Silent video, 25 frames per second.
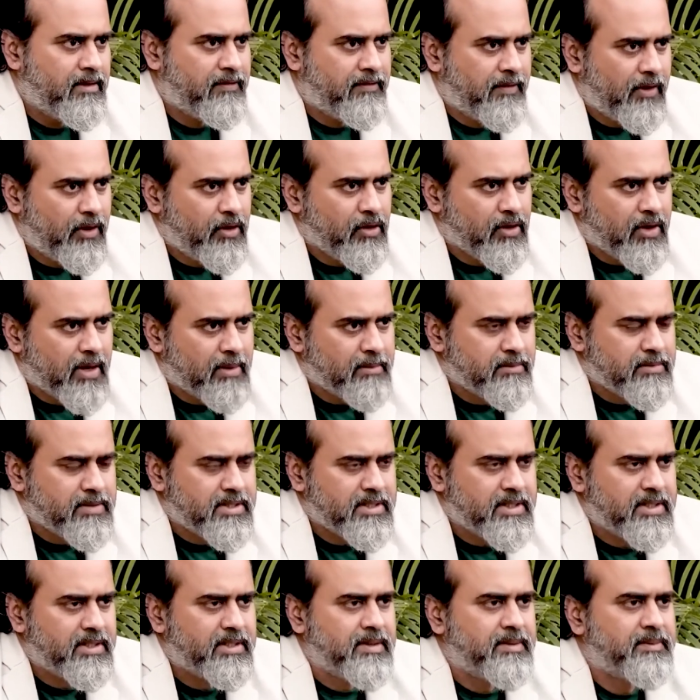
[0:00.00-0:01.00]
the fellow
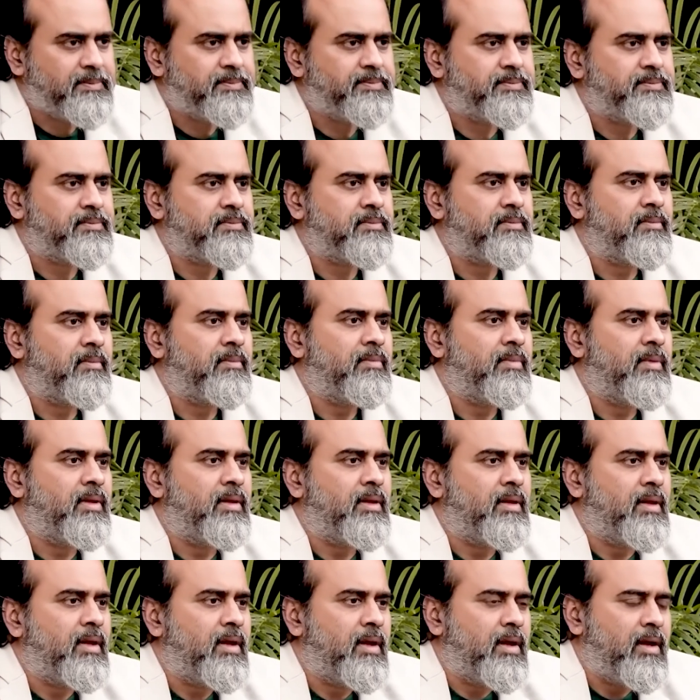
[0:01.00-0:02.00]
comes in
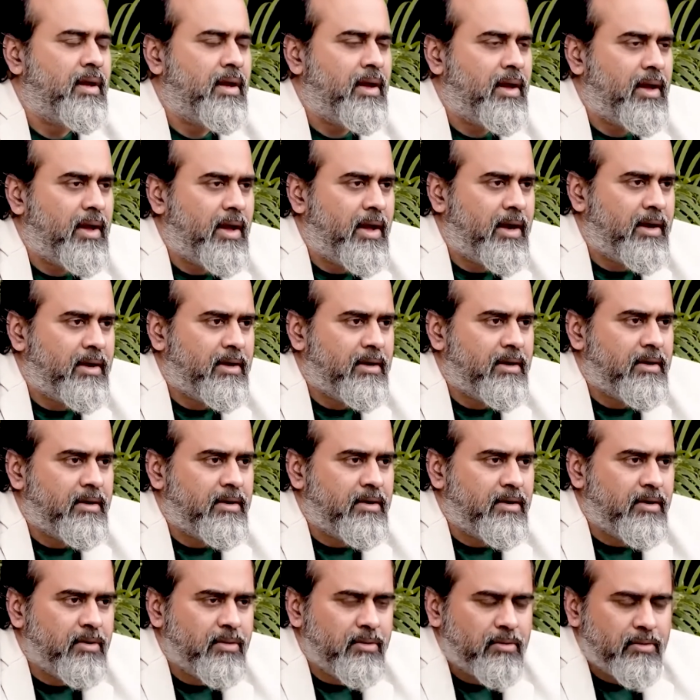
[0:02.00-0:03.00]

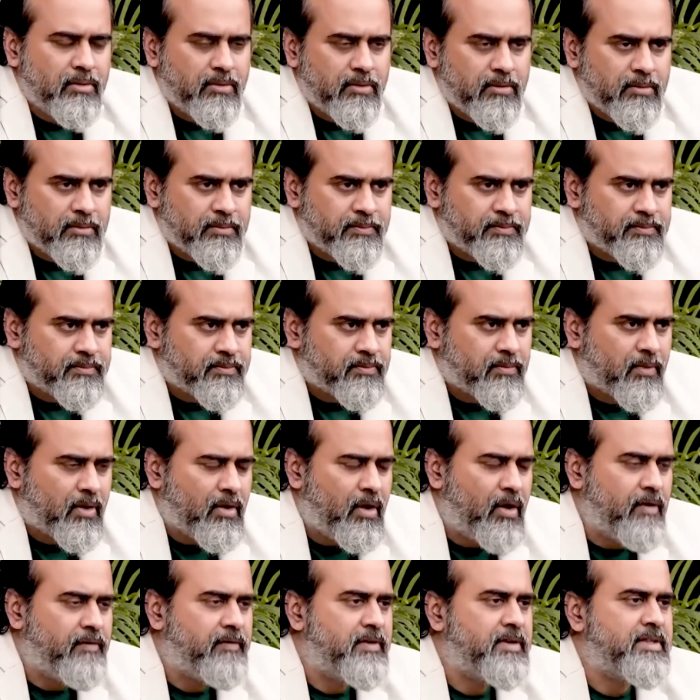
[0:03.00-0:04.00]
and you
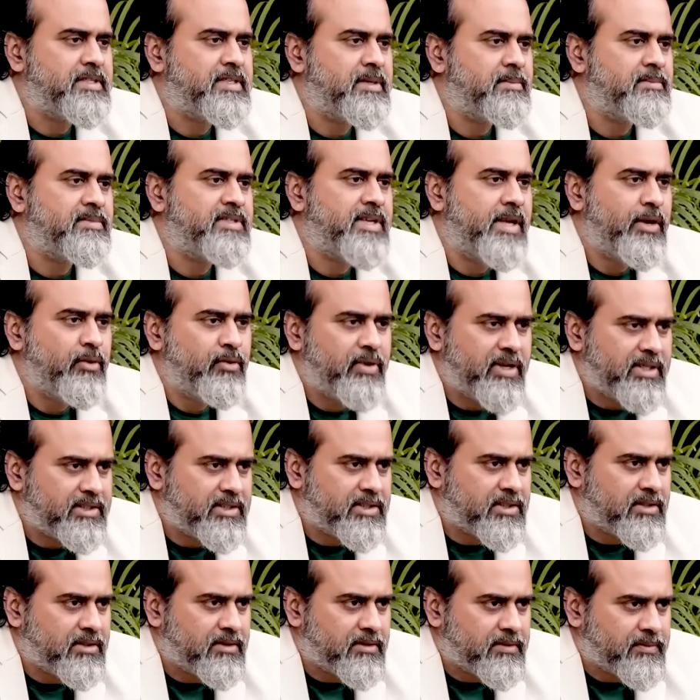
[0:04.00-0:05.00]
offer some
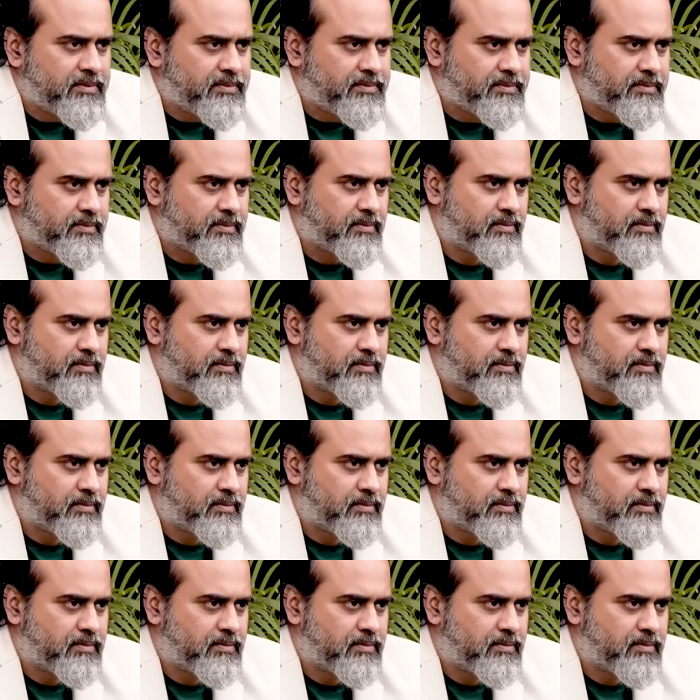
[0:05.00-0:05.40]
salutation.